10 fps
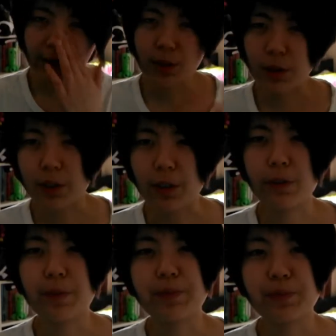sort of,
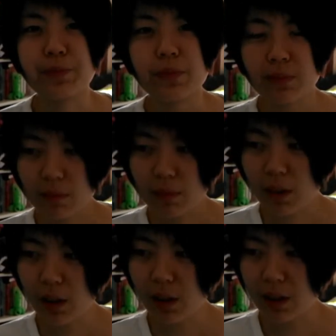
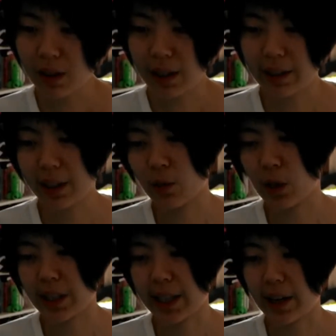I think,
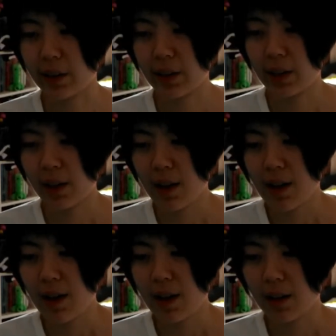worked out
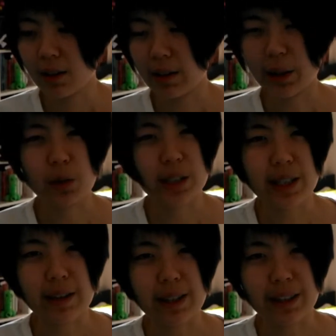
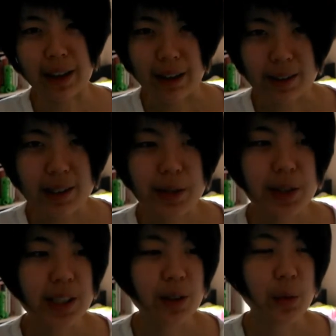in the end. It was
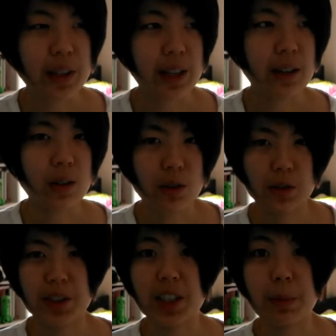like, without all those
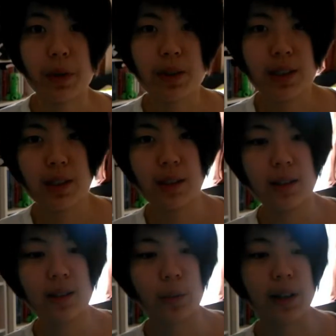experiences,
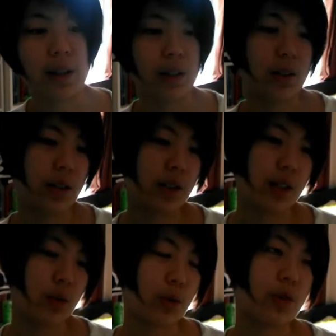without all the
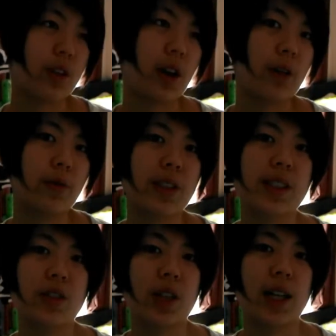sort of conflicts and
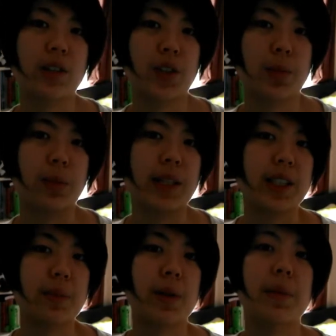challenges placed
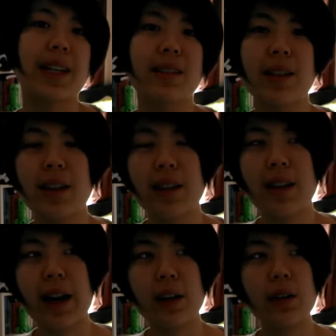upon my identity,
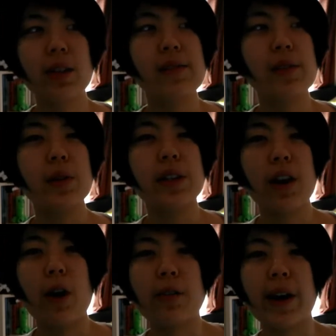I could never really
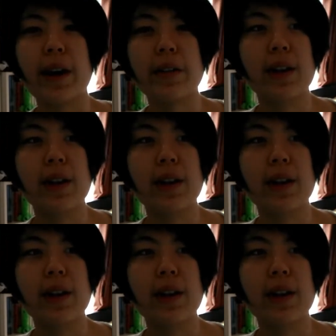carve out